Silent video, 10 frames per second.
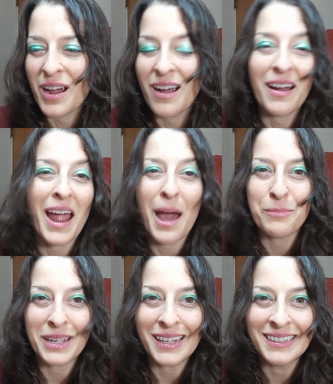are
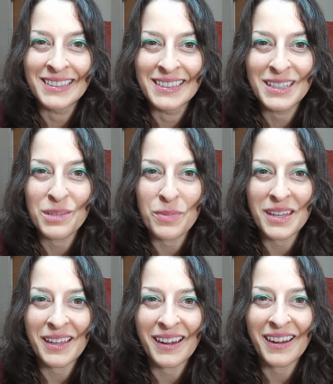happy to be
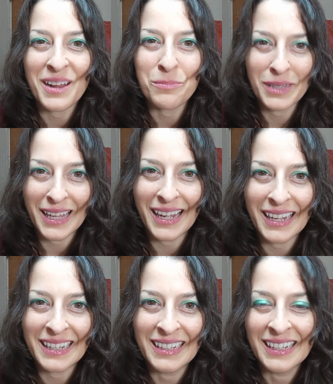there and
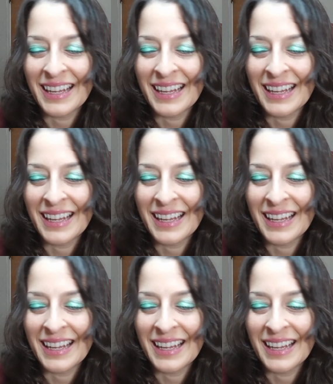play.